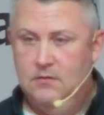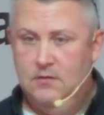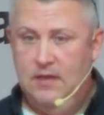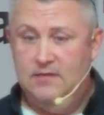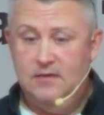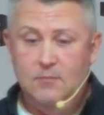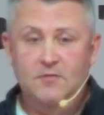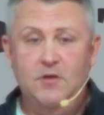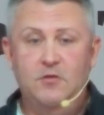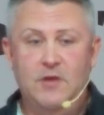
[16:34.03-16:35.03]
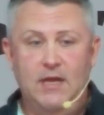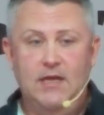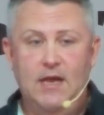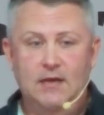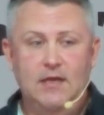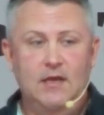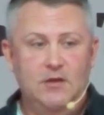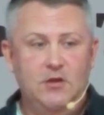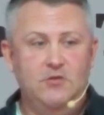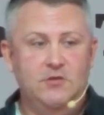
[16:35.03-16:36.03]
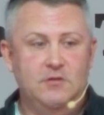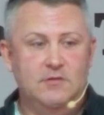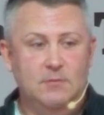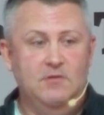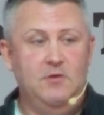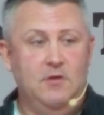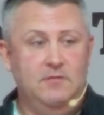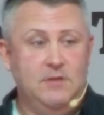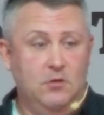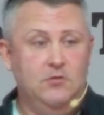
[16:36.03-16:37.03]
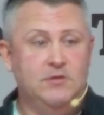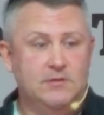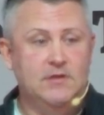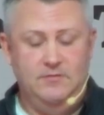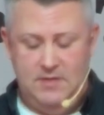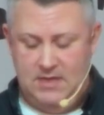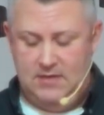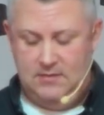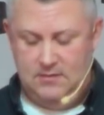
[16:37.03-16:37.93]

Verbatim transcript: And some of you think God can't use you. Some of you have told yourself that.